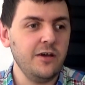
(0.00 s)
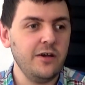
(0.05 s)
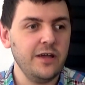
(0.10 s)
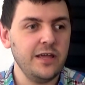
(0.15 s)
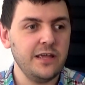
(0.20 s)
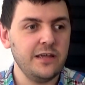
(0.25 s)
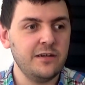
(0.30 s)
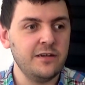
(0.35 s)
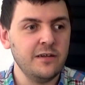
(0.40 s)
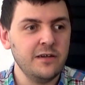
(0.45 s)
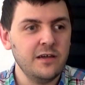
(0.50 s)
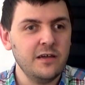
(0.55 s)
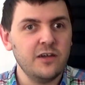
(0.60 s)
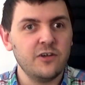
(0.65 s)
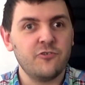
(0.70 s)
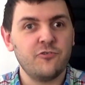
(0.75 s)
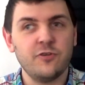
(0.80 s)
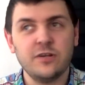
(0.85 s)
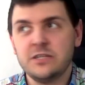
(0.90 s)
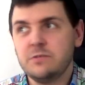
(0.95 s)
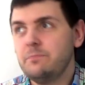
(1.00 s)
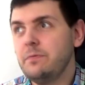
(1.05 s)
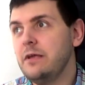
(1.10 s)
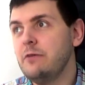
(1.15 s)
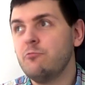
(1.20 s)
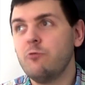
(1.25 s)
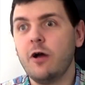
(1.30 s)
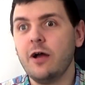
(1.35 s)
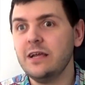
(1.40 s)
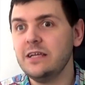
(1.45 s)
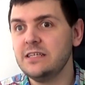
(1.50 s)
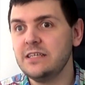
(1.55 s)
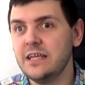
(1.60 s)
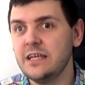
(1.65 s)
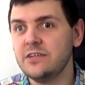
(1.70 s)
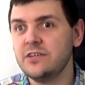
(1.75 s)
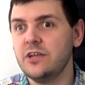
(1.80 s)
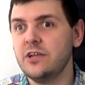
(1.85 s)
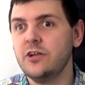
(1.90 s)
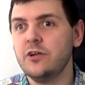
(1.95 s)
like crispy
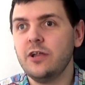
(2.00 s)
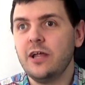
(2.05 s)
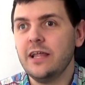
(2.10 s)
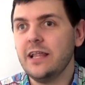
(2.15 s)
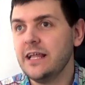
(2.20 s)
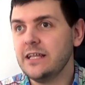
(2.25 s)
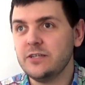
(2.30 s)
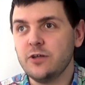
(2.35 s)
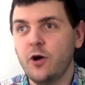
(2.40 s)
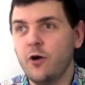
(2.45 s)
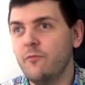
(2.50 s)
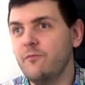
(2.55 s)
rices and you're like, that's